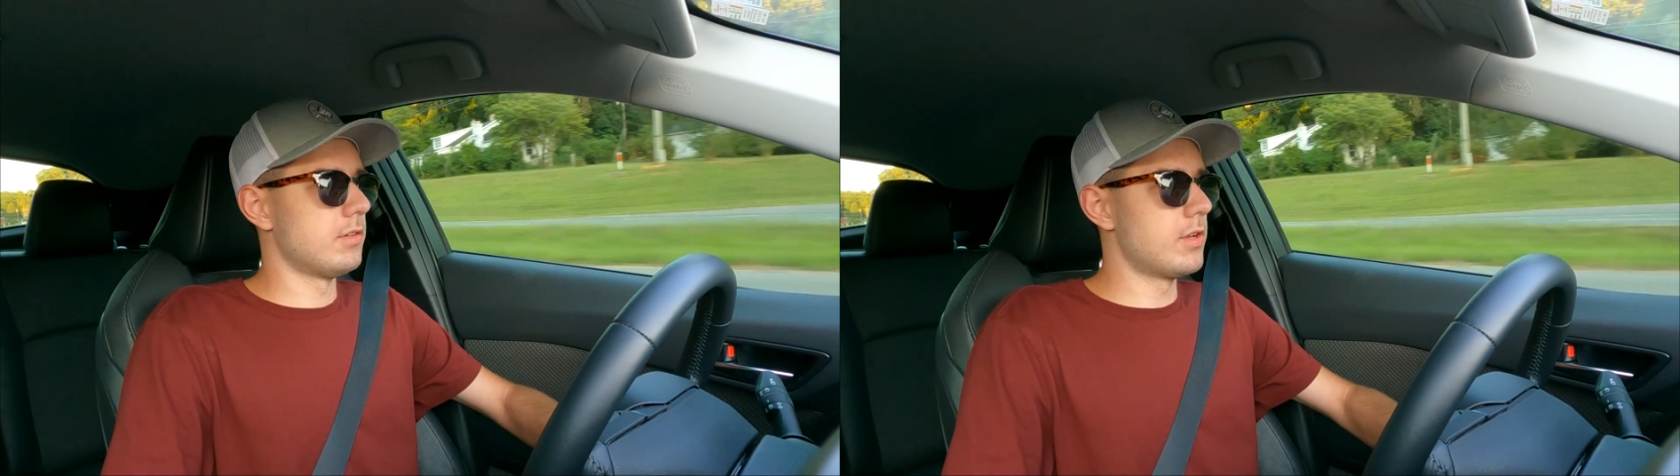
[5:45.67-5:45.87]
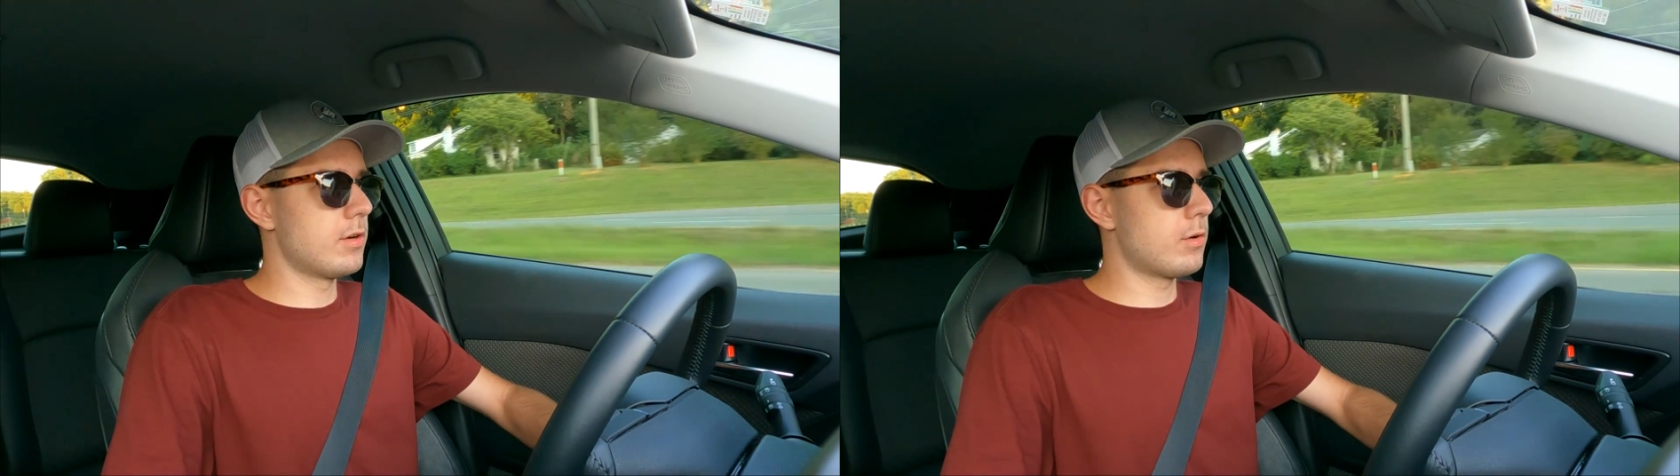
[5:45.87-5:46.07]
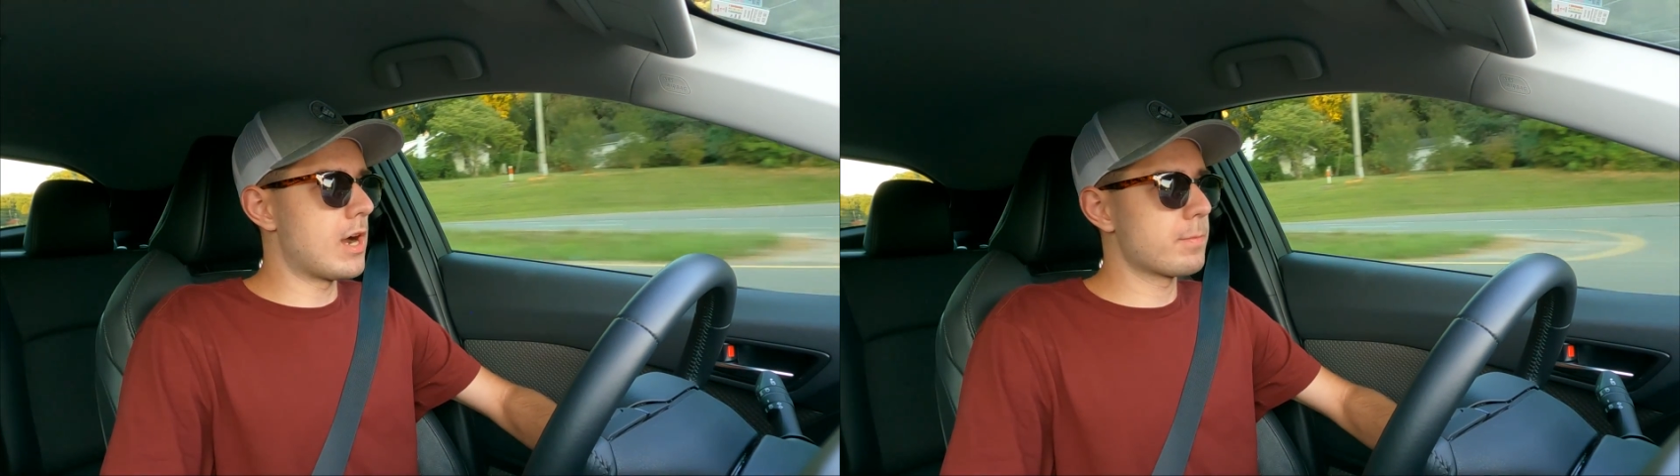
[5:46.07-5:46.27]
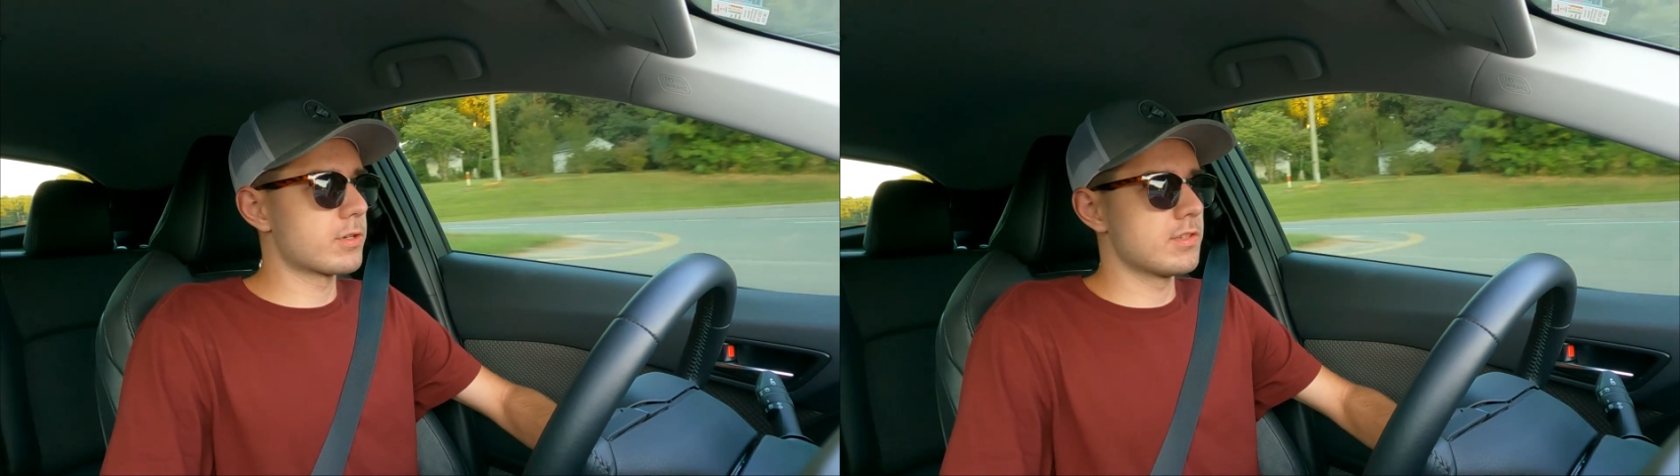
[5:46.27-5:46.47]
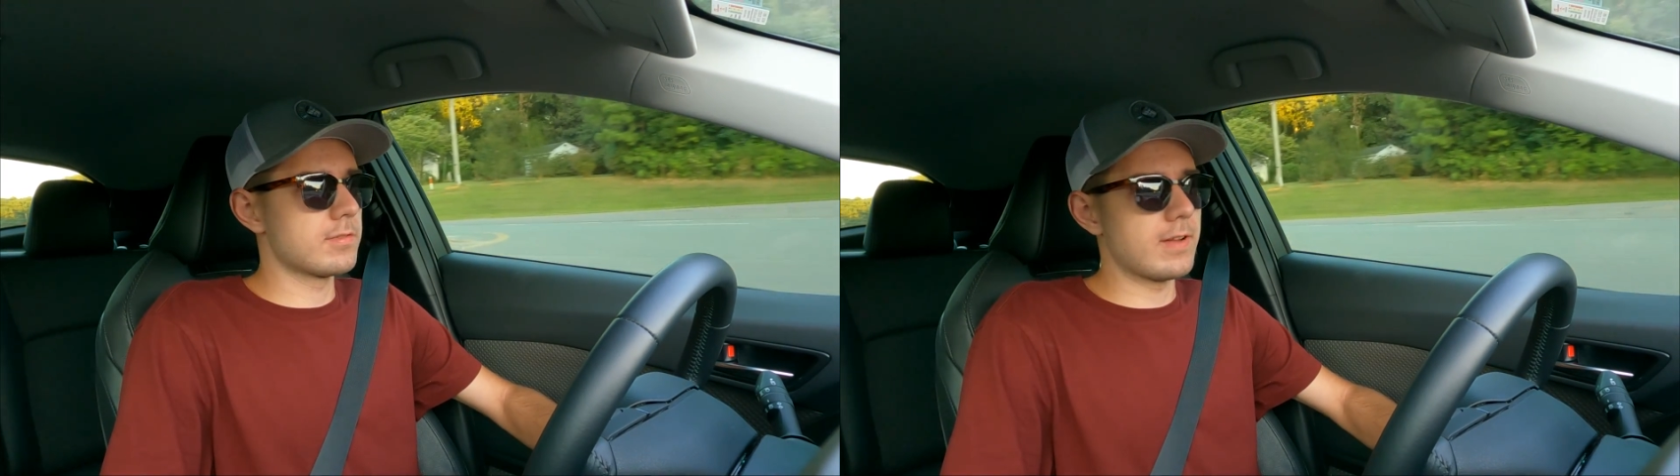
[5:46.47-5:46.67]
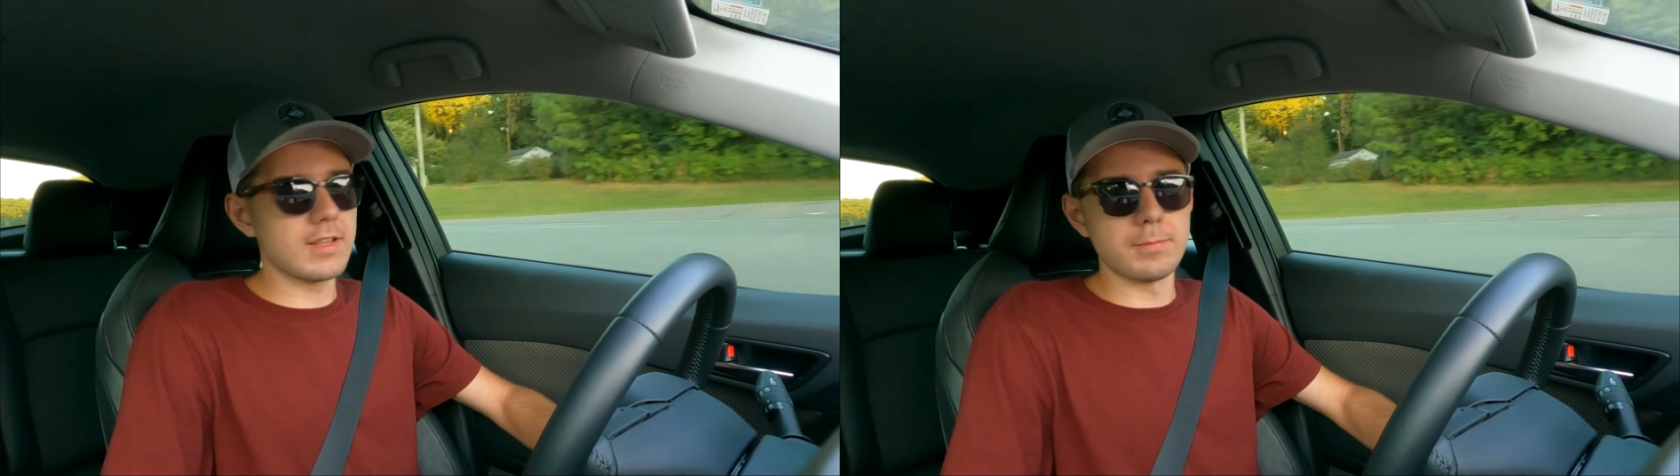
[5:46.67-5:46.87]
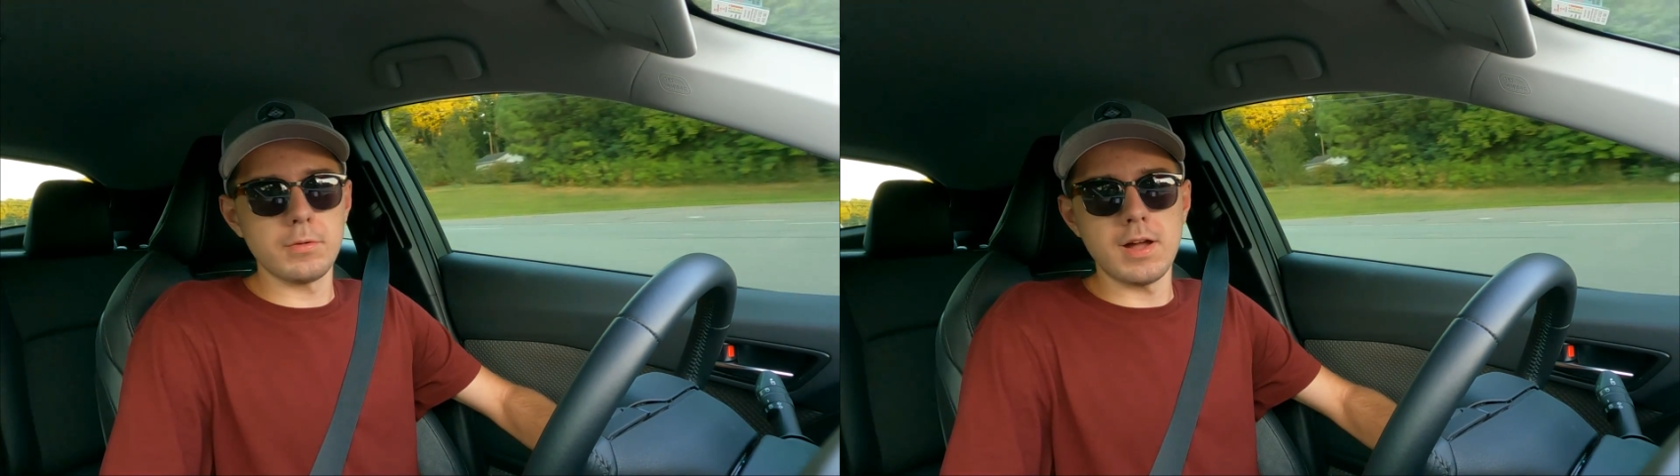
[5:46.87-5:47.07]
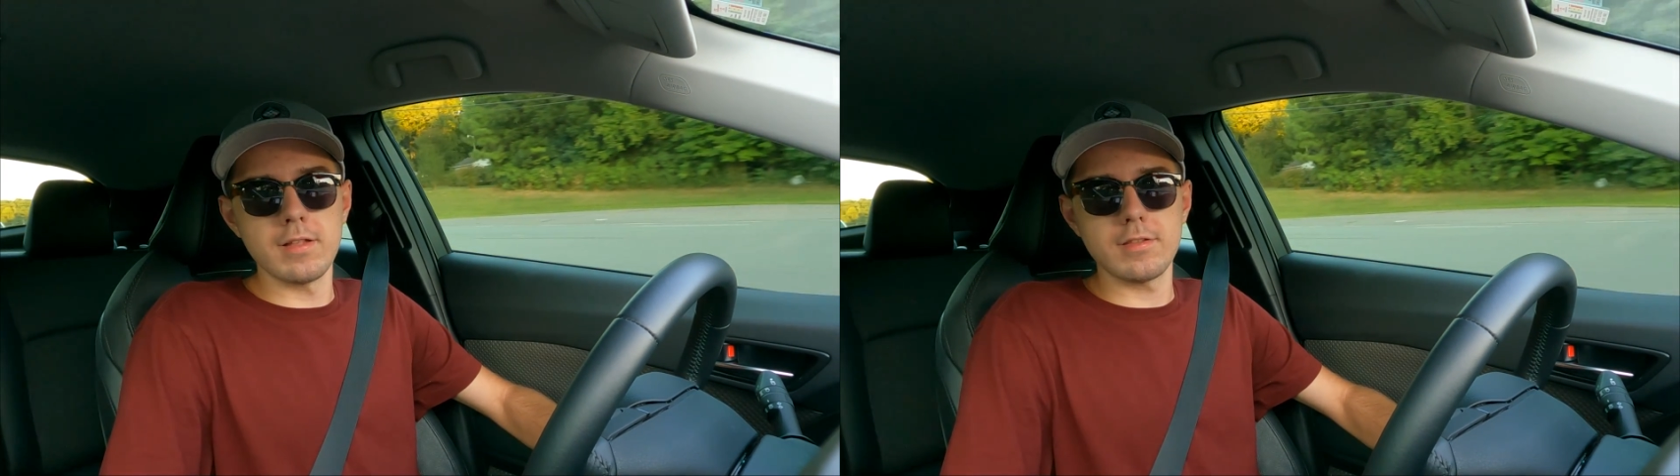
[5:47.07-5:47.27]
no options
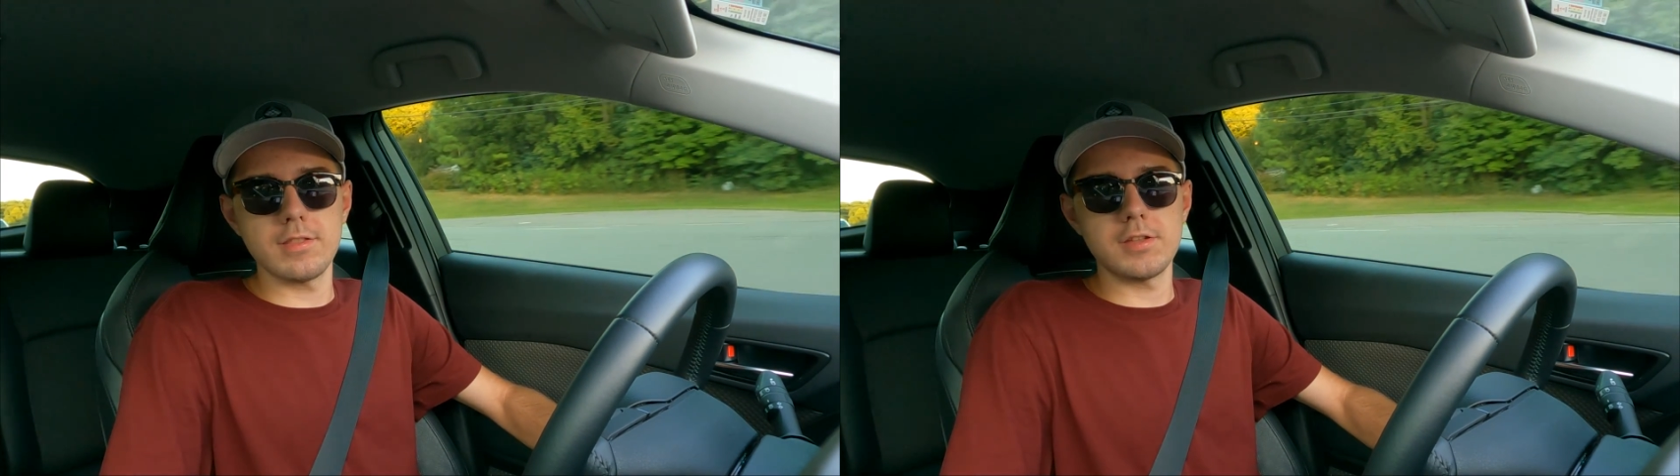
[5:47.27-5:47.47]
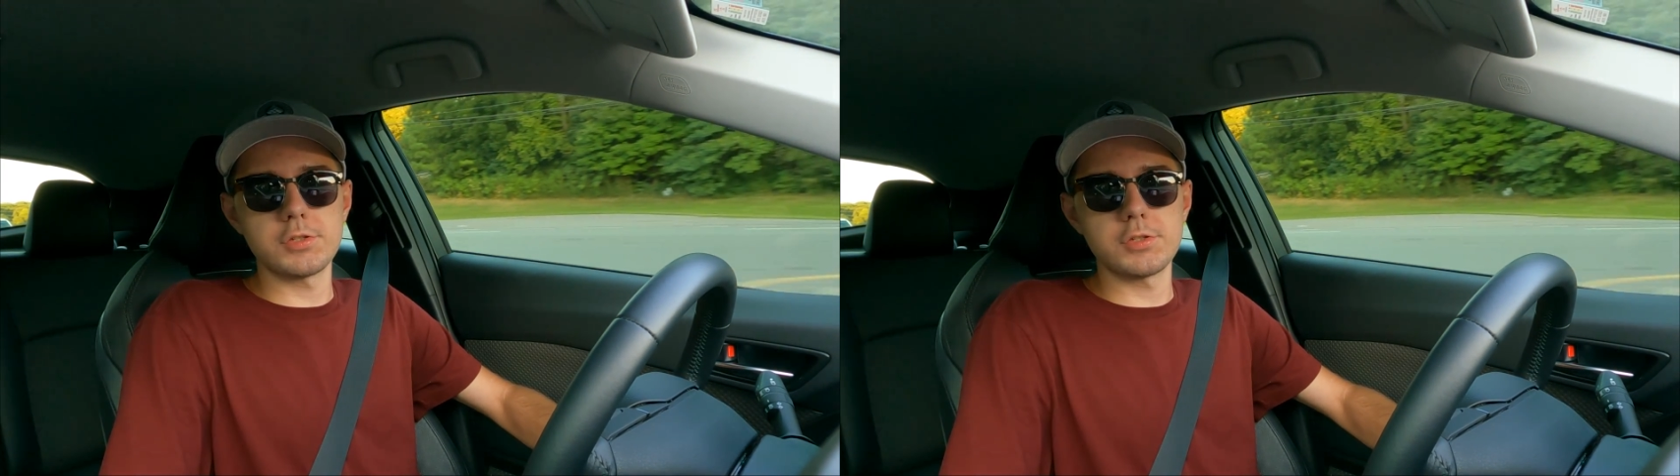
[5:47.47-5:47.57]
available other than the